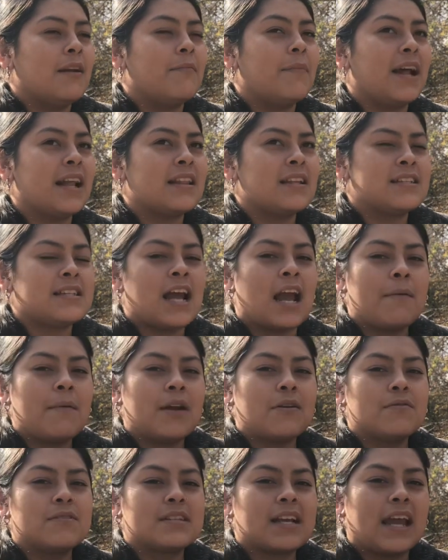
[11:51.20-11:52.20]
But at the time
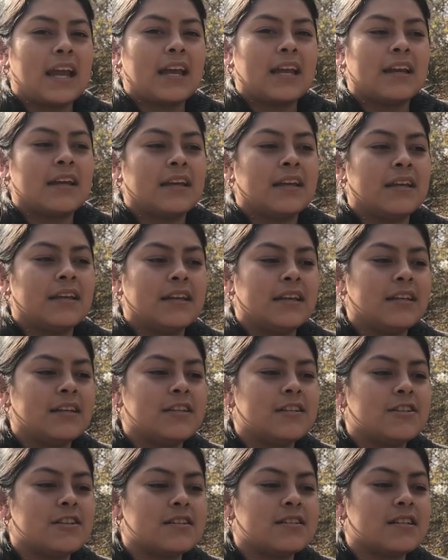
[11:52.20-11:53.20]
it was like
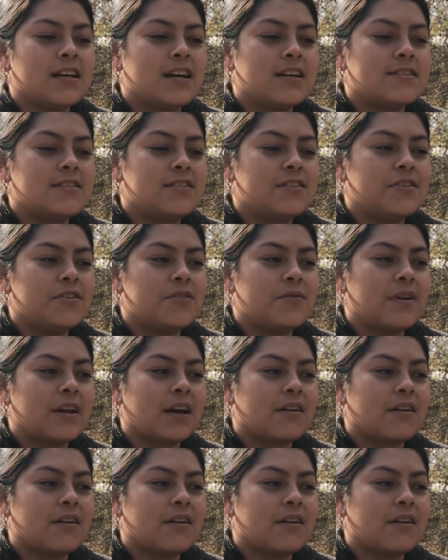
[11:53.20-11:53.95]
just us 2,